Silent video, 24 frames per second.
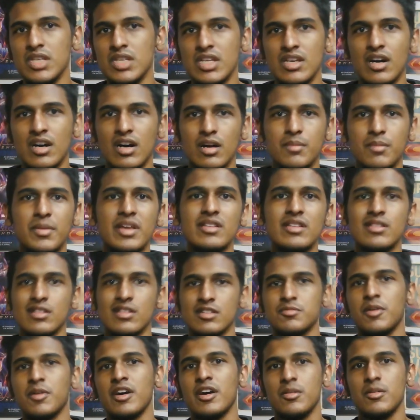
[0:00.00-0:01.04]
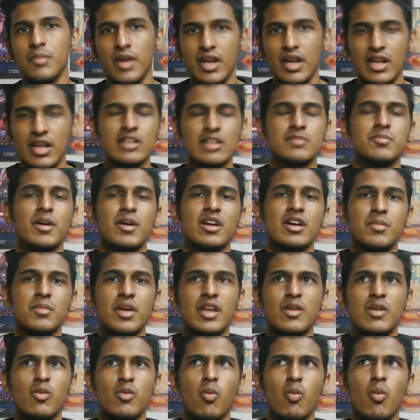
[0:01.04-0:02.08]
the Amazing Spider-Man and
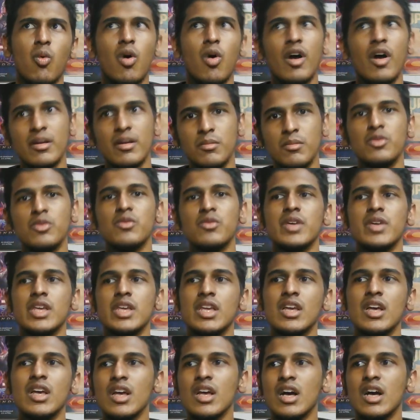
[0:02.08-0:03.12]
Spider-Man 1 movie,